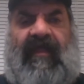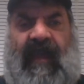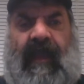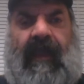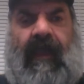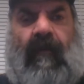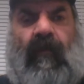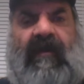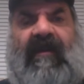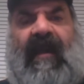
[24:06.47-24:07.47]
thinking
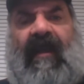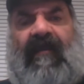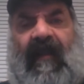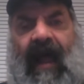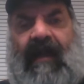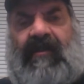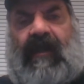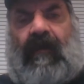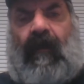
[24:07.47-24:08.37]
with today's logic.